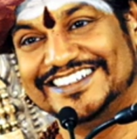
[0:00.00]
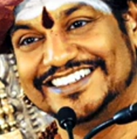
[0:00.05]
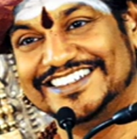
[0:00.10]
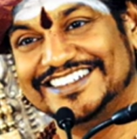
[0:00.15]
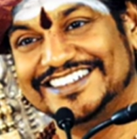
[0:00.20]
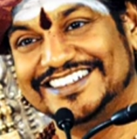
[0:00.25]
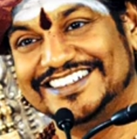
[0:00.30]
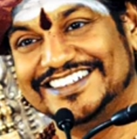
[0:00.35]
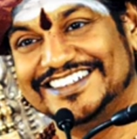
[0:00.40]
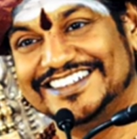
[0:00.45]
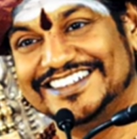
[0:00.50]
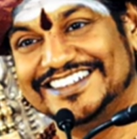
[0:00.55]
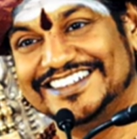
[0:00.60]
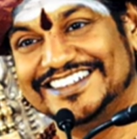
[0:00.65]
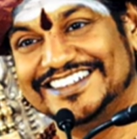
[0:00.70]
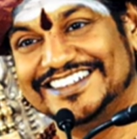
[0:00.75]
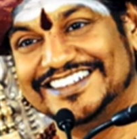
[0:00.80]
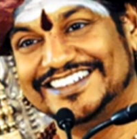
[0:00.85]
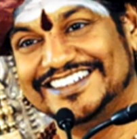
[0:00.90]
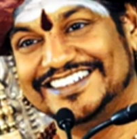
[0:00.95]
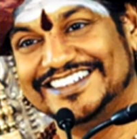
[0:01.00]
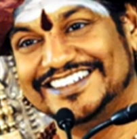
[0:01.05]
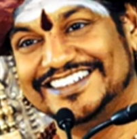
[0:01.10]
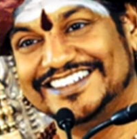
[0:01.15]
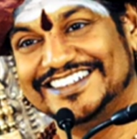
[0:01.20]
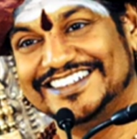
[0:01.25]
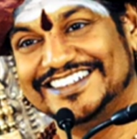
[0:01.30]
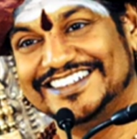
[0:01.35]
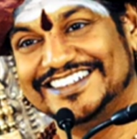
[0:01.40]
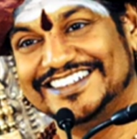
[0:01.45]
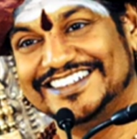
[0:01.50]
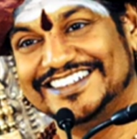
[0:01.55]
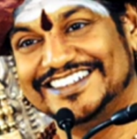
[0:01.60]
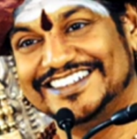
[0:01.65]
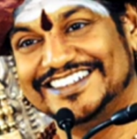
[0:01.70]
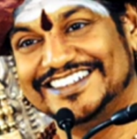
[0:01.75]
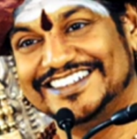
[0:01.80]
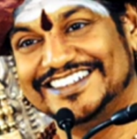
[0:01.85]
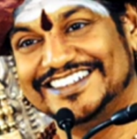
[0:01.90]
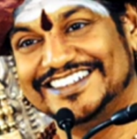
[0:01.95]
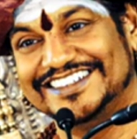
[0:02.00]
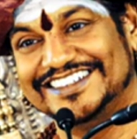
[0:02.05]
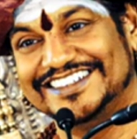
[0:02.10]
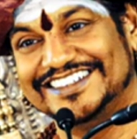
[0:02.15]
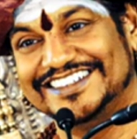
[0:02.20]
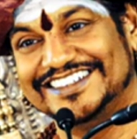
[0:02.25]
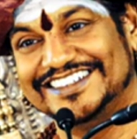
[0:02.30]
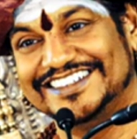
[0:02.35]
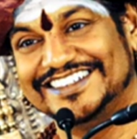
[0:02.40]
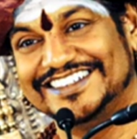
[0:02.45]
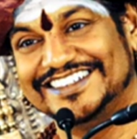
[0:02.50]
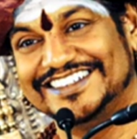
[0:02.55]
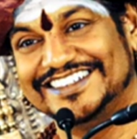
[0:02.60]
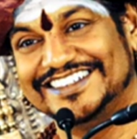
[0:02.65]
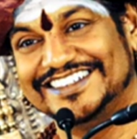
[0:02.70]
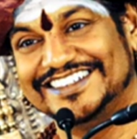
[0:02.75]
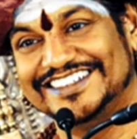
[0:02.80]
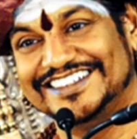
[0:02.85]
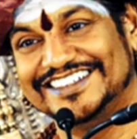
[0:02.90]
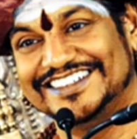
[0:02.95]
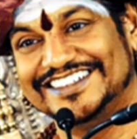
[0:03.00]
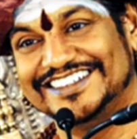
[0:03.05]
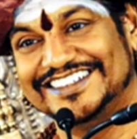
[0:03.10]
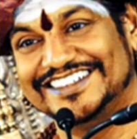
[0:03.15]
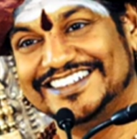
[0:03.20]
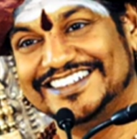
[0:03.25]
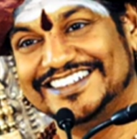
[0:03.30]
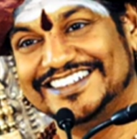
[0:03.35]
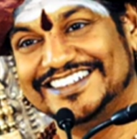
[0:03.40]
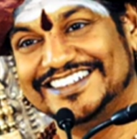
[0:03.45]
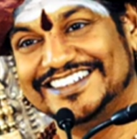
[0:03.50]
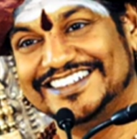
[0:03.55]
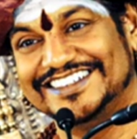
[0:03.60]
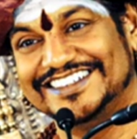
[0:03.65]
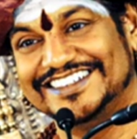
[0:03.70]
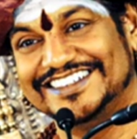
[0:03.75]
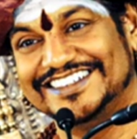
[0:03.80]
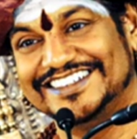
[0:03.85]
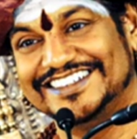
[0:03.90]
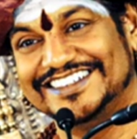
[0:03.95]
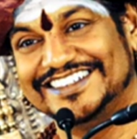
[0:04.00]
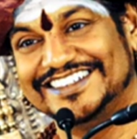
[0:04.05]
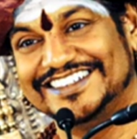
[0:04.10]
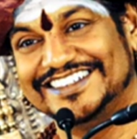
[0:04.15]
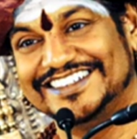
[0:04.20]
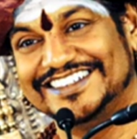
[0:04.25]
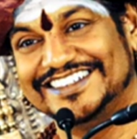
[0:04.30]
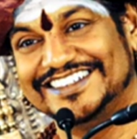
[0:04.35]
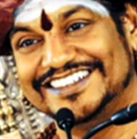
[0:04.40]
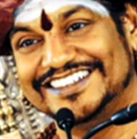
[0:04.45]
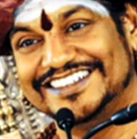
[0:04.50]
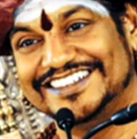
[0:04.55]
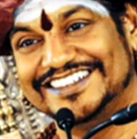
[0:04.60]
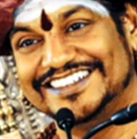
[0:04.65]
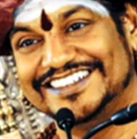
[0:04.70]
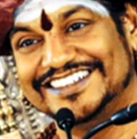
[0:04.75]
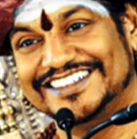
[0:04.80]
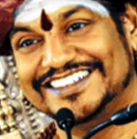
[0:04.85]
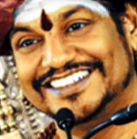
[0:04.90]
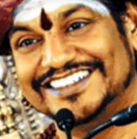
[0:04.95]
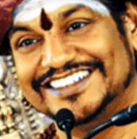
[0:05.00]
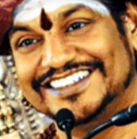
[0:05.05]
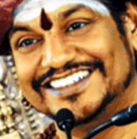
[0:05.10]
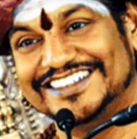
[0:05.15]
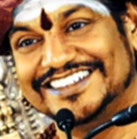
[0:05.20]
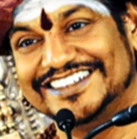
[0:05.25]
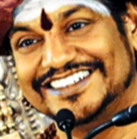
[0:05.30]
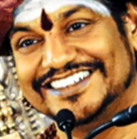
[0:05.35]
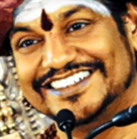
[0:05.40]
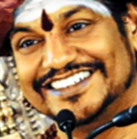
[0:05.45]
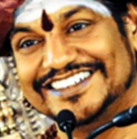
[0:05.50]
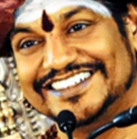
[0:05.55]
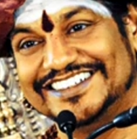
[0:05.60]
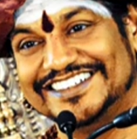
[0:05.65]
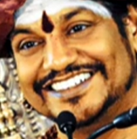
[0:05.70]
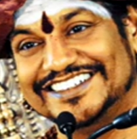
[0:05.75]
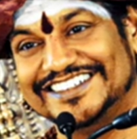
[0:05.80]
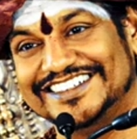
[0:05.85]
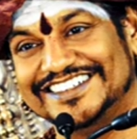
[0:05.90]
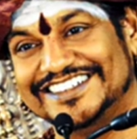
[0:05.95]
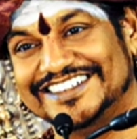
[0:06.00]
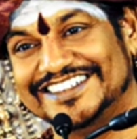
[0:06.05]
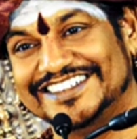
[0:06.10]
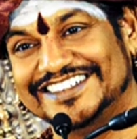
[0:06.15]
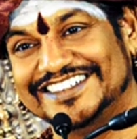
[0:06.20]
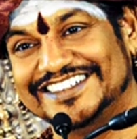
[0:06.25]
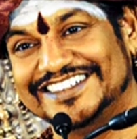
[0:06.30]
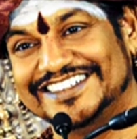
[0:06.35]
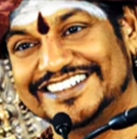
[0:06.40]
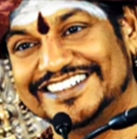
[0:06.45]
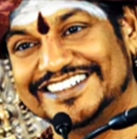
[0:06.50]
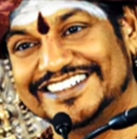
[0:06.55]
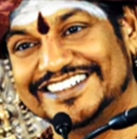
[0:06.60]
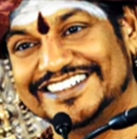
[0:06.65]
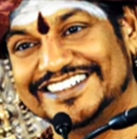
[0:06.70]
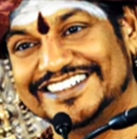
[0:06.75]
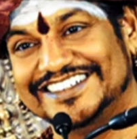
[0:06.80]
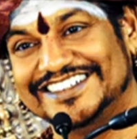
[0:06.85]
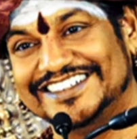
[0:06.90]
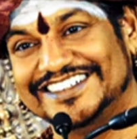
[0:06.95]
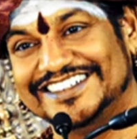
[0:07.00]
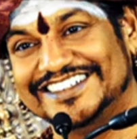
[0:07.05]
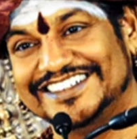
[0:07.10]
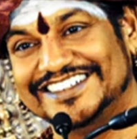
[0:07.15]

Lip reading: This person isn't speaking.